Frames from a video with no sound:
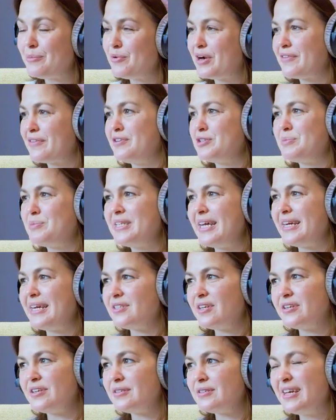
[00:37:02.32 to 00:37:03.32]
breakfast
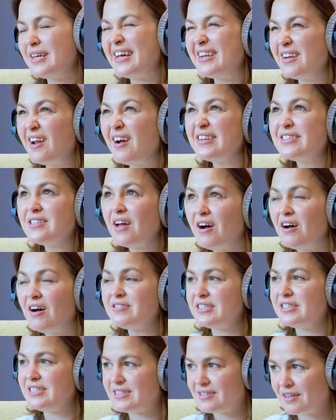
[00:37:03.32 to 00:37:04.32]
potatoes. A nice
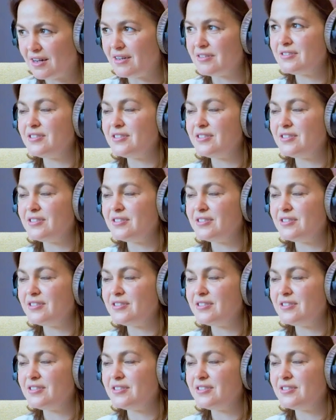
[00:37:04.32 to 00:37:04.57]
hearty start.